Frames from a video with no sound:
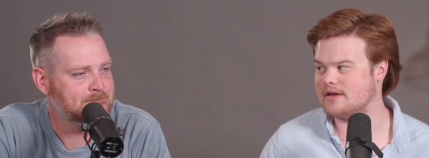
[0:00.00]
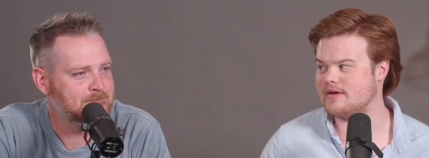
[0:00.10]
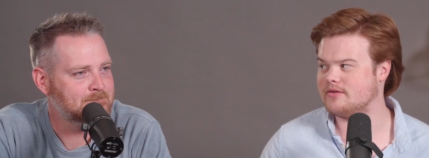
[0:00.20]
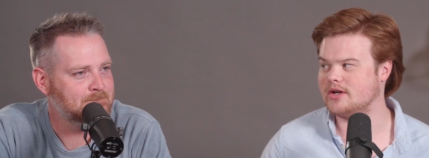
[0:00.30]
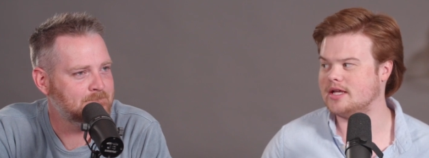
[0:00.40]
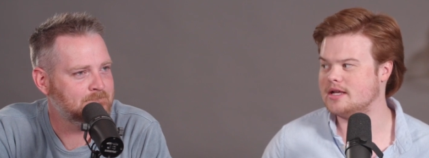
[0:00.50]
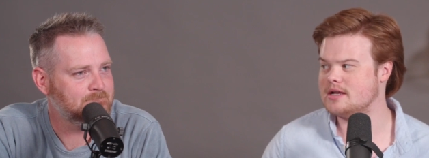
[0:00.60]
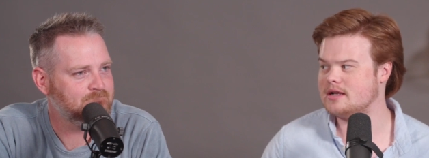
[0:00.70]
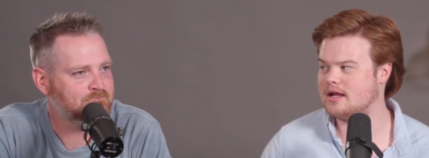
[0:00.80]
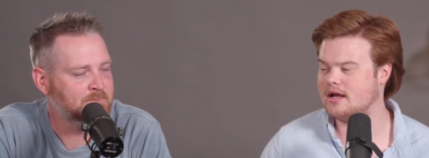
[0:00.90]
Speaker 1: I've ever
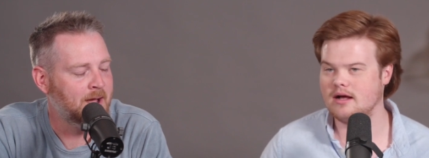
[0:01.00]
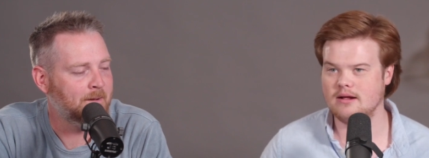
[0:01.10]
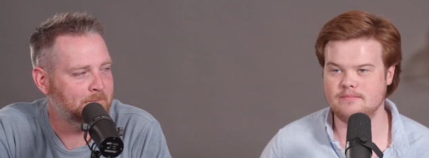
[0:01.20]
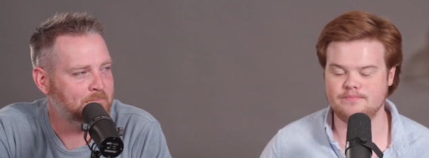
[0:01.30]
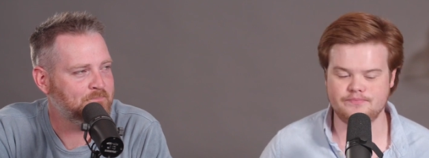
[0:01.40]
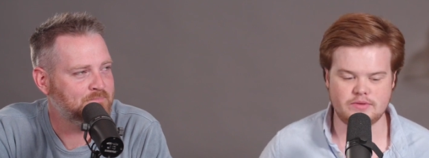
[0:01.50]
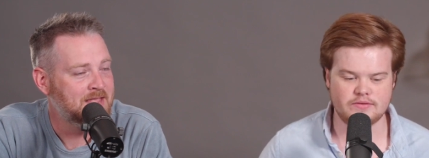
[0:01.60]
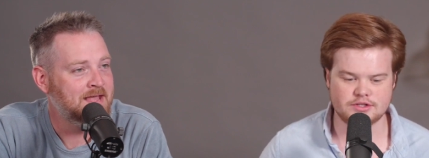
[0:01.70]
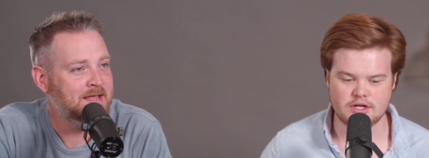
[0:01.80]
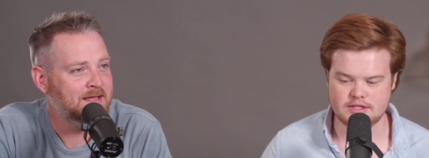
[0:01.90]
eaten. Yeah. Um,
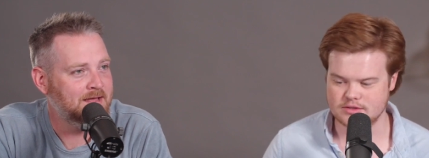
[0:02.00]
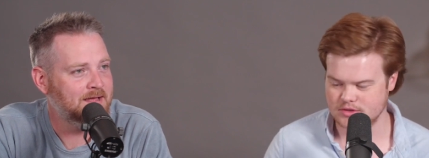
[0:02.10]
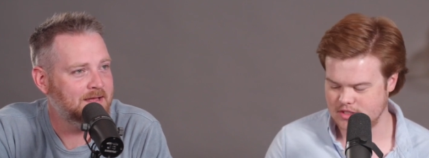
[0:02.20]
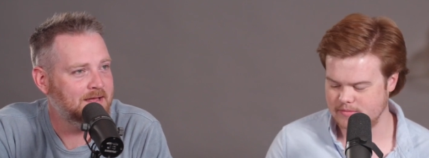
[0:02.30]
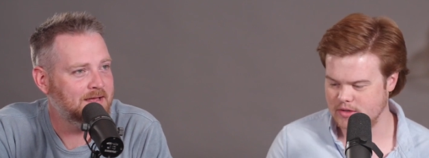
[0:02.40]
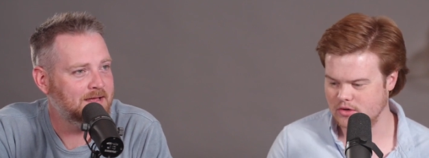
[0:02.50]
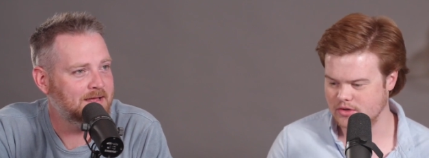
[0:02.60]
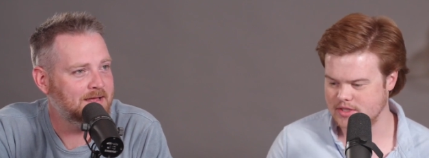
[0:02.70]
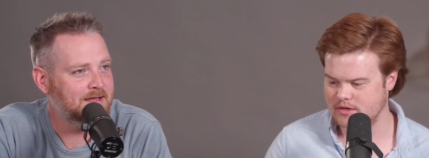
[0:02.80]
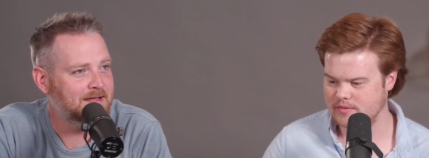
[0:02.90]
they've also got these little cinnamon
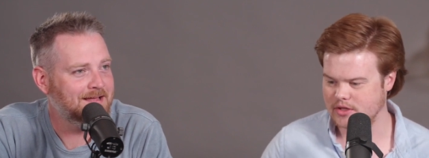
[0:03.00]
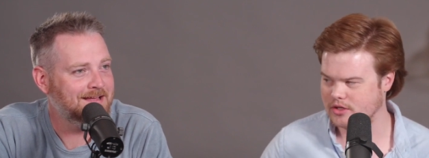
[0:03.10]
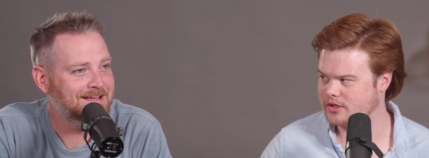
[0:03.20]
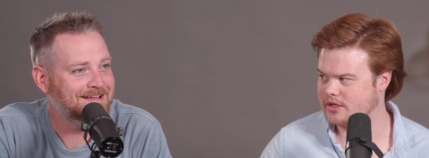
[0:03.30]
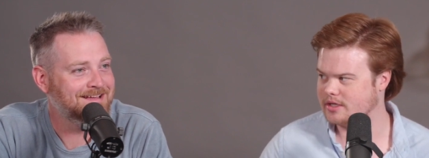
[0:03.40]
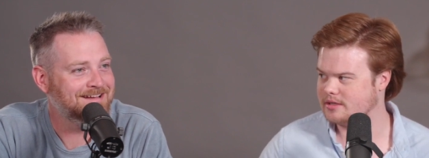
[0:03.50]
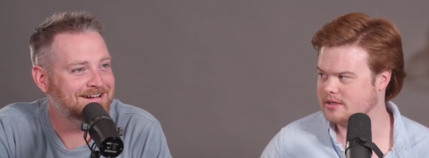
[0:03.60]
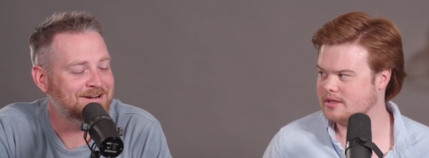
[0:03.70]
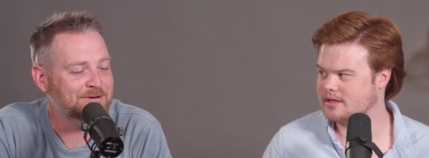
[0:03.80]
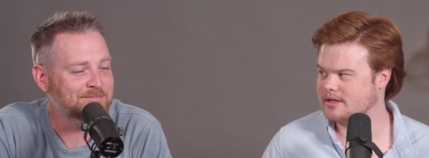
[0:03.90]
rolls that are really good.
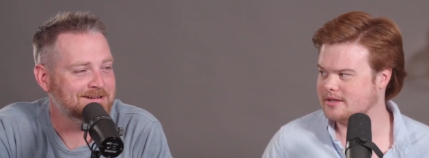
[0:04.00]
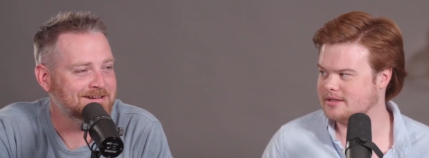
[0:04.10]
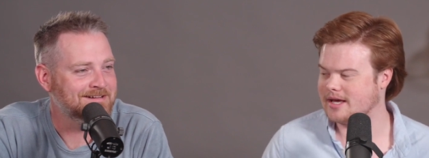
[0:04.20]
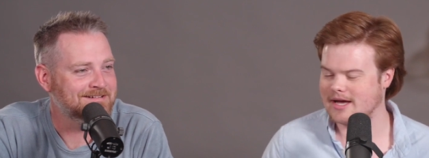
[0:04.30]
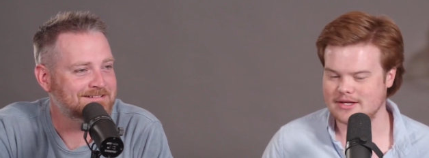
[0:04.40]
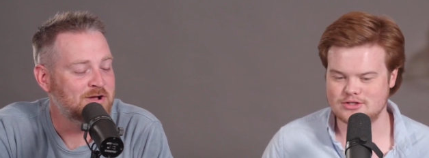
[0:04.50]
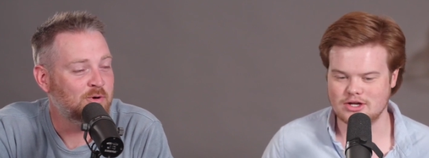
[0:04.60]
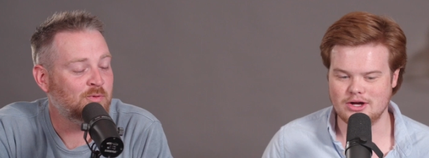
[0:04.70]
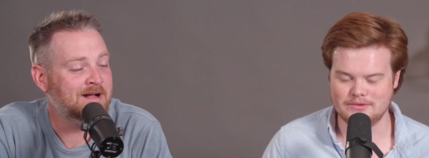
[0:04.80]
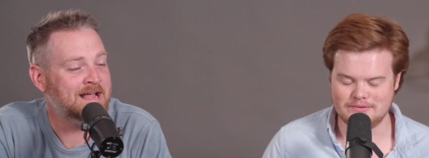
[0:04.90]
Oh my god. Yeah.
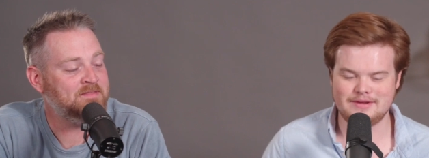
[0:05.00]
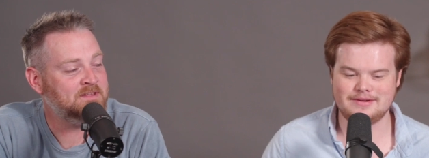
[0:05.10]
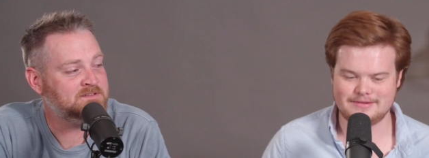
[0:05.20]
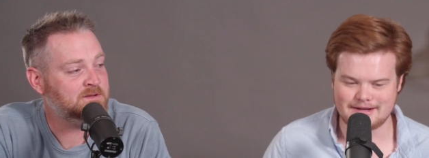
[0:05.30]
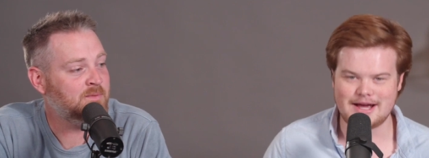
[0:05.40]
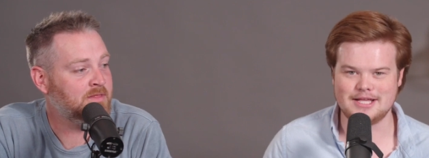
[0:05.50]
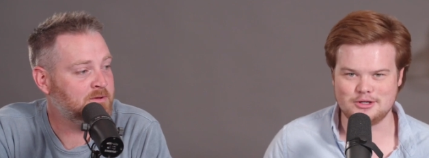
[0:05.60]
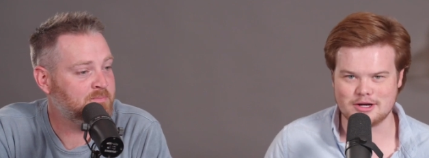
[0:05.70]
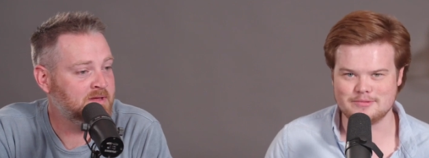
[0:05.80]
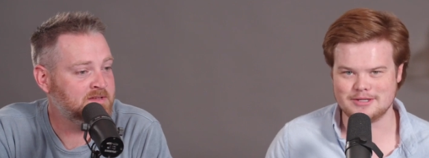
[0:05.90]
So well, and th- some
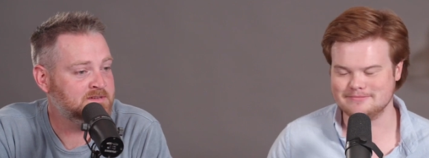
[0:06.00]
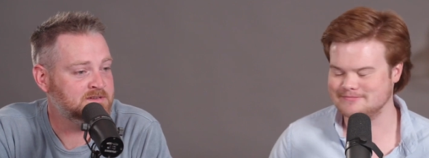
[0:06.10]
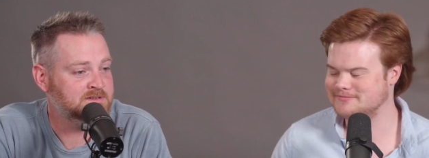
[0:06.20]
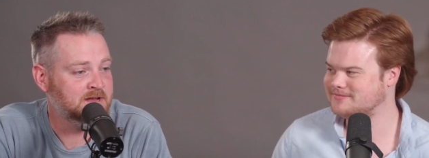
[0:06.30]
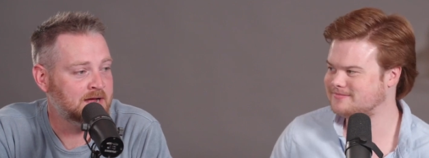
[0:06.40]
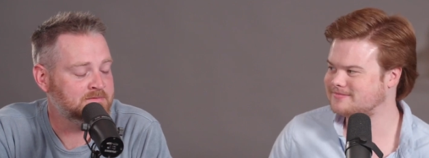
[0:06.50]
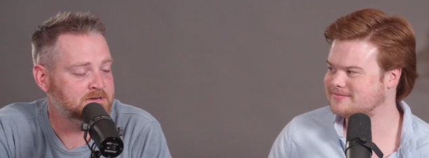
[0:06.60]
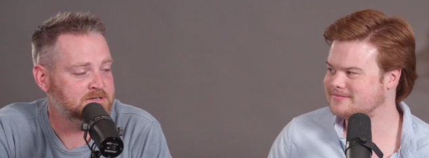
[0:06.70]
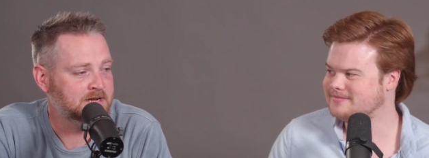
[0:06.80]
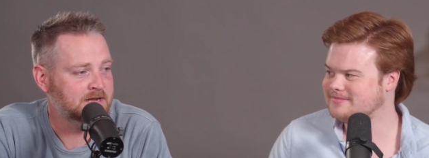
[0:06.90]
other recommend.
Speaker 2: places you have
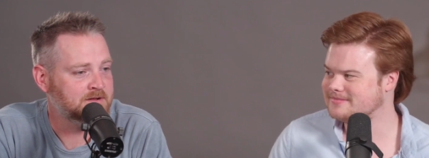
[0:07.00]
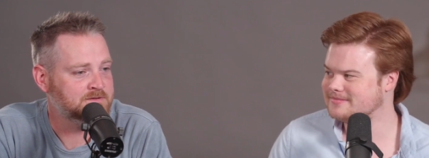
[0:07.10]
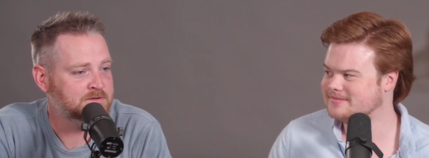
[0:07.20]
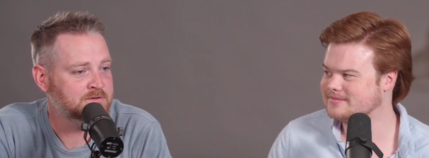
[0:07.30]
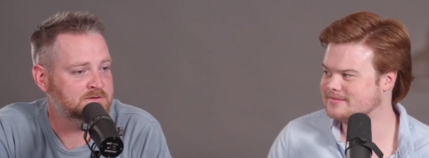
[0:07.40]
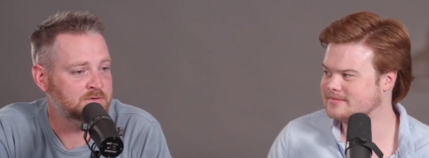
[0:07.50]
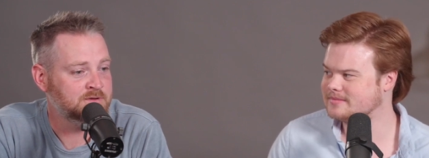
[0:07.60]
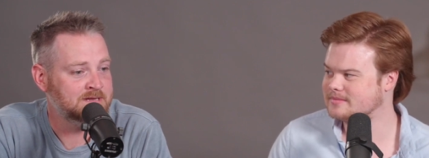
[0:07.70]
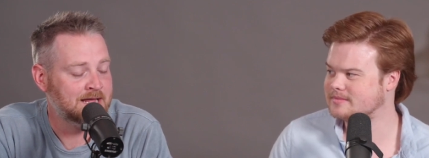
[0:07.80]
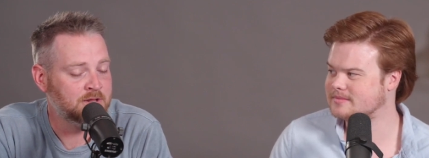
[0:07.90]
to check out too. So
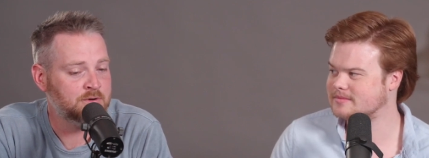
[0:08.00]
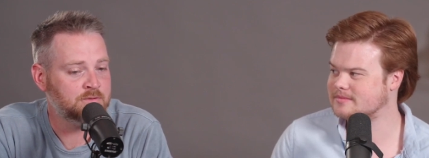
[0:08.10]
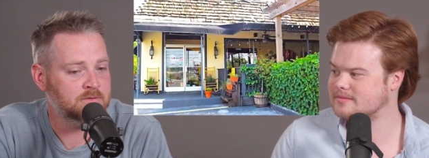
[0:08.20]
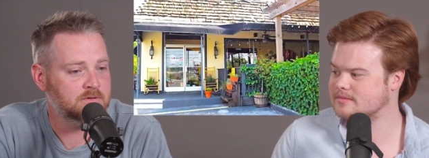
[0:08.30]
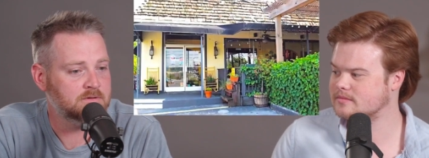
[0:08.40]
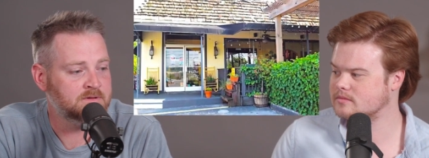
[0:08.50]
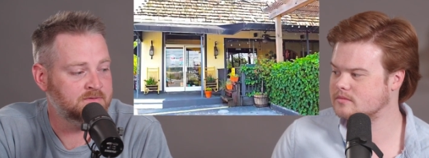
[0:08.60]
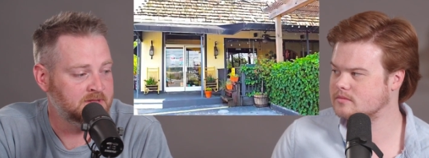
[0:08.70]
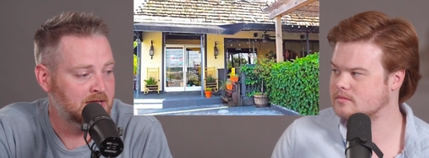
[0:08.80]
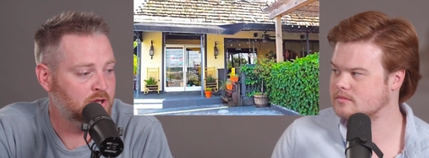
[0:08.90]
yellow.
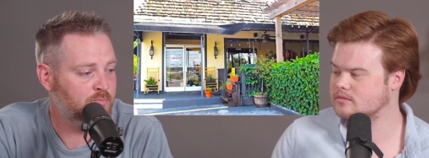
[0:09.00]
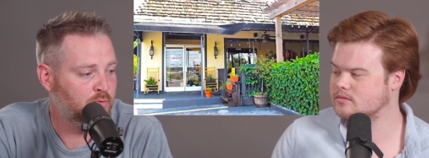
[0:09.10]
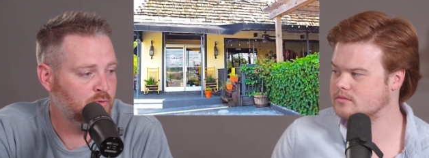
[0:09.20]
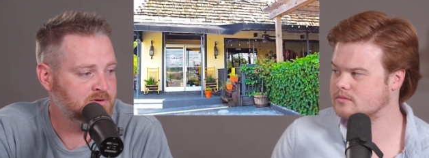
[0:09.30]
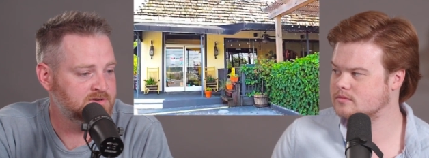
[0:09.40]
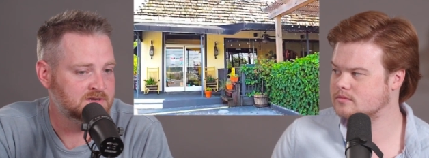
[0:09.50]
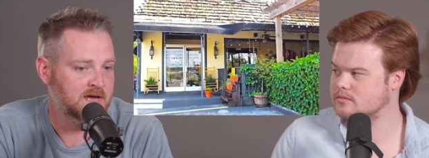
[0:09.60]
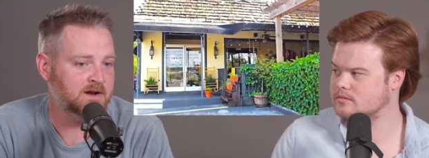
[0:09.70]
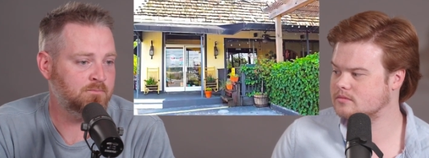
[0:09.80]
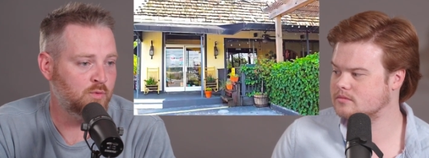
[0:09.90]
The yellow porch is
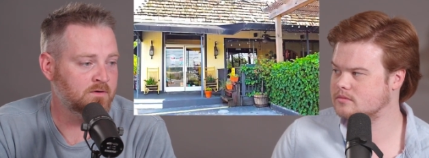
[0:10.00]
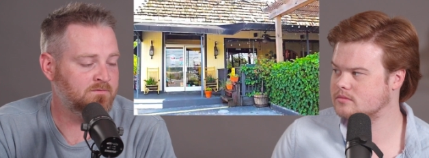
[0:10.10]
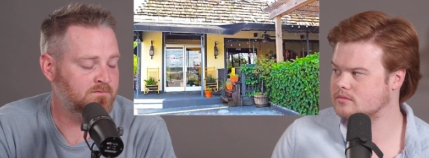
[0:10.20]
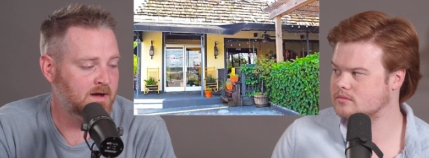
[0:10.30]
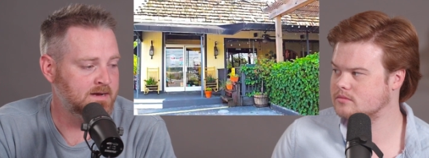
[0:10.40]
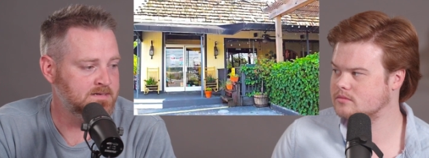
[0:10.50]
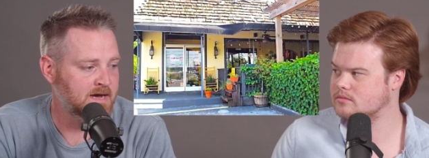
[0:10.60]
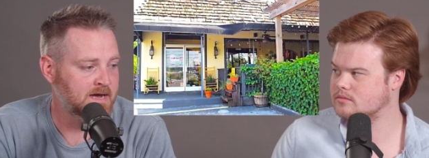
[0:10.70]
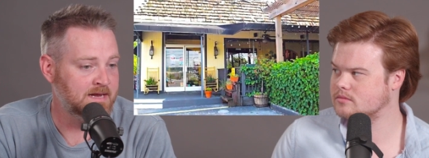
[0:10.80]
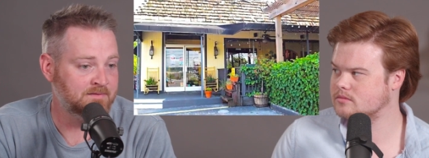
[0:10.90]
kind of more fine
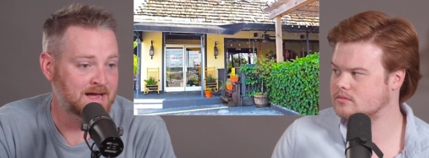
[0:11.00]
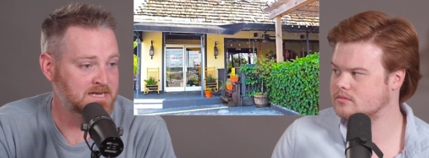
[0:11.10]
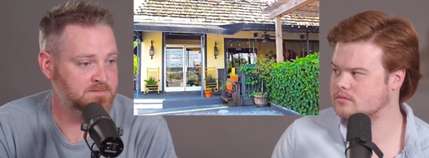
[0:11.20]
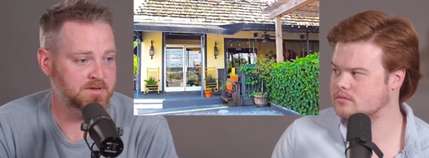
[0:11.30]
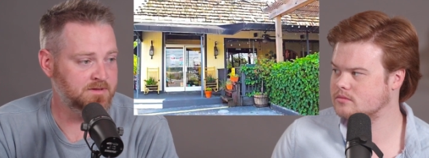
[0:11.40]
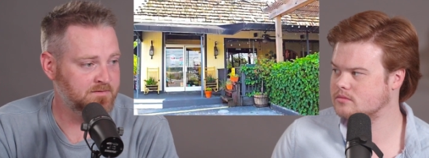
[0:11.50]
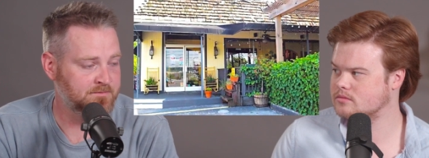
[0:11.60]
dining. That's been there